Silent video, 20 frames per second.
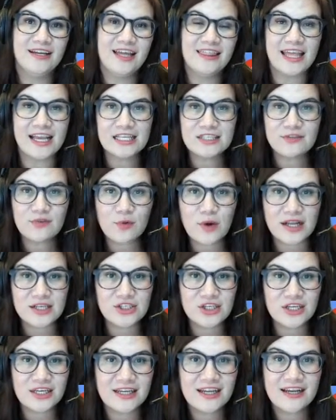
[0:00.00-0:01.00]
thanks for
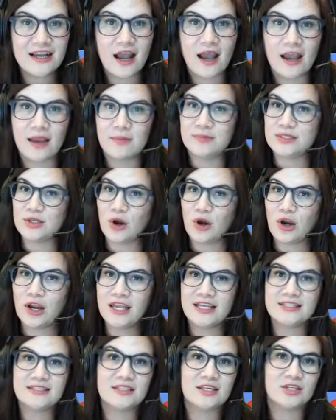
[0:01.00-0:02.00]
watching. I'm sorry
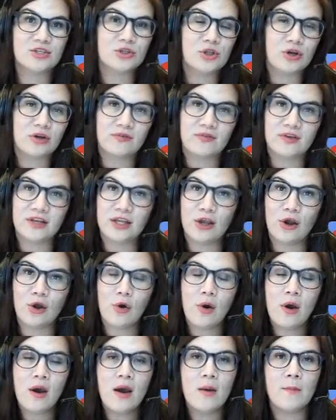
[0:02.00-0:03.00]
it's such a long
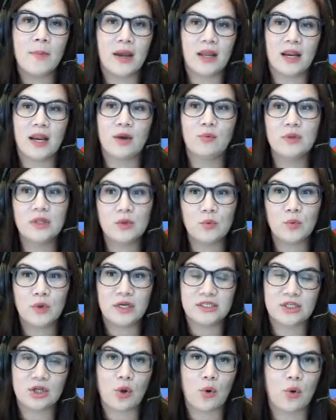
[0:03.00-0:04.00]
video, but I really
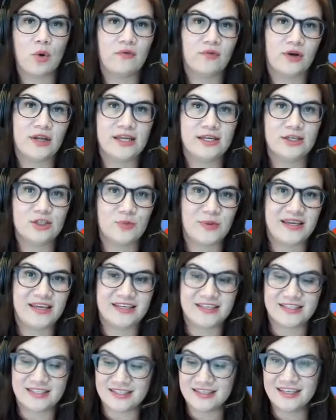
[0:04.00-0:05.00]
wanted to go over each
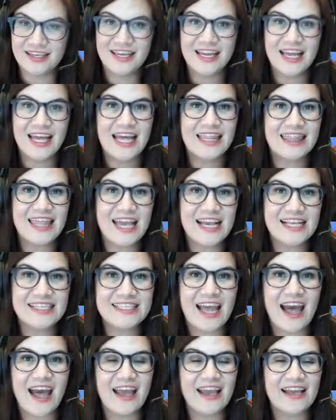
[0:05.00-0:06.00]
piece. Thanks,
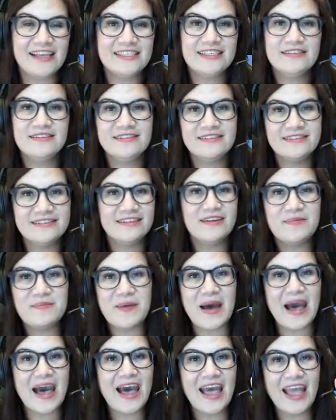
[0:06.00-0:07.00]
guys.
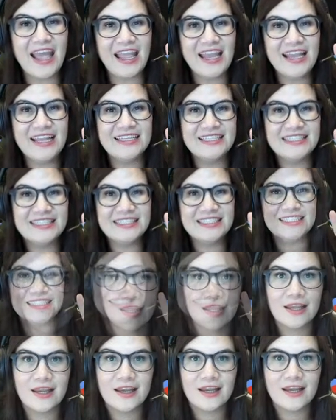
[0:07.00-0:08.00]
Bye.
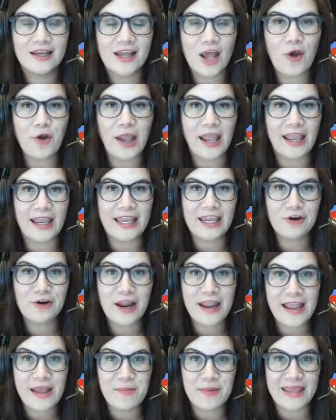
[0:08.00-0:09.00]
Okay, here
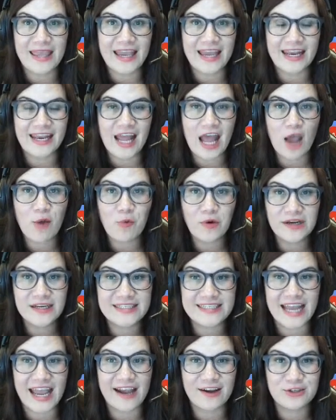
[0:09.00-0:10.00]
I am again. I wanted
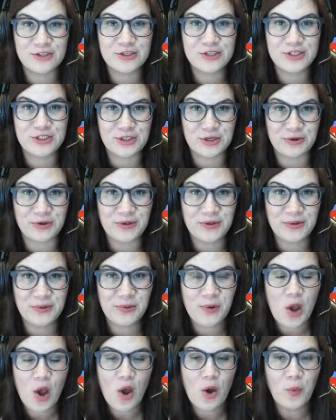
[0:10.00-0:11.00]
to actually show
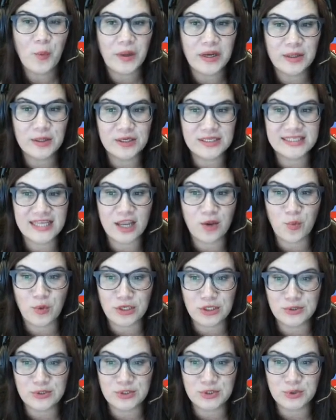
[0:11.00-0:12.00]
you what it looks like when
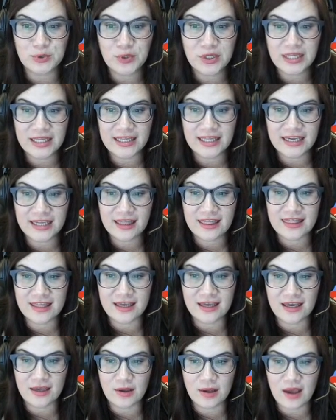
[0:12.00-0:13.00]
you do click
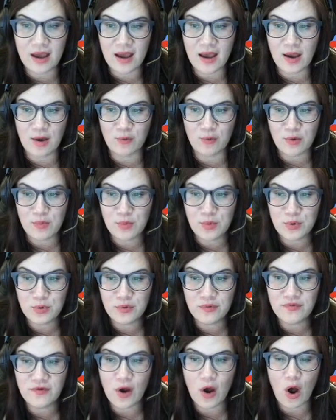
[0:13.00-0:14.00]
the uh,
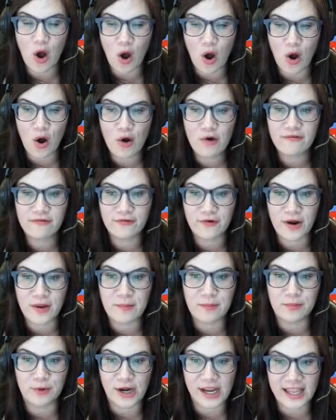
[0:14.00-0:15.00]
remove all
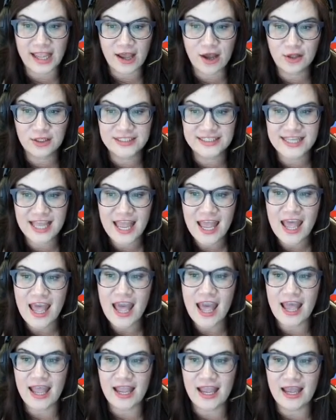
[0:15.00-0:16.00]
from breakouts
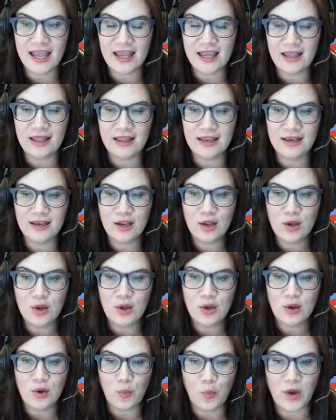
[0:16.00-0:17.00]
and
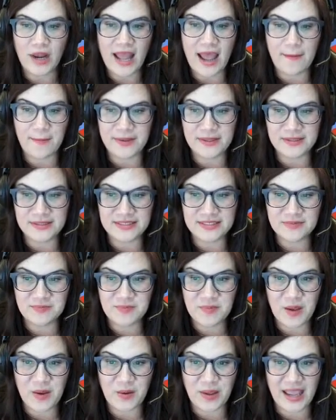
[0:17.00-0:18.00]
what happens,
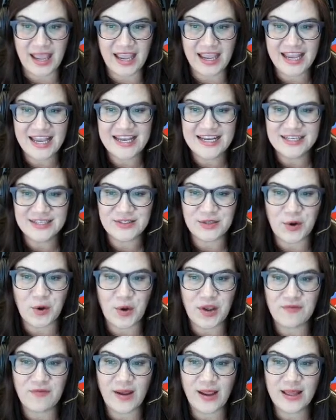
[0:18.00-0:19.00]
okay? So
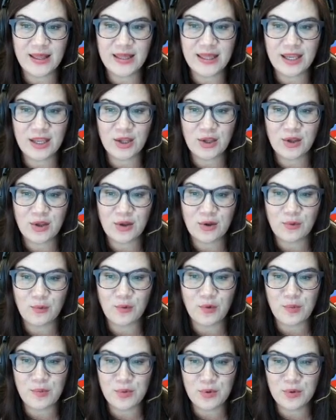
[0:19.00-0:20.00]
if I click
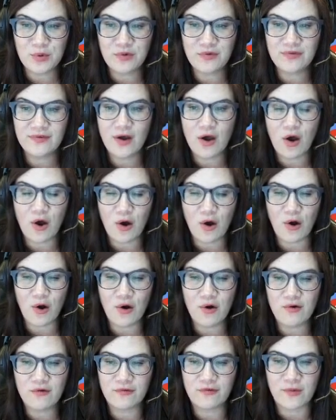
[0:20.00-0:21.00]
remove
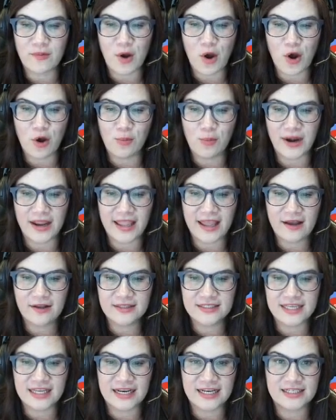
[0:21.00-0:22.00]
all from all
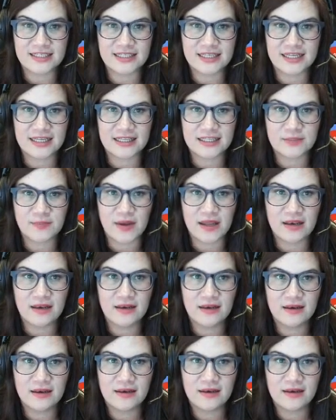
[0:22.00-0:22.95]
breakouts and I just click this button,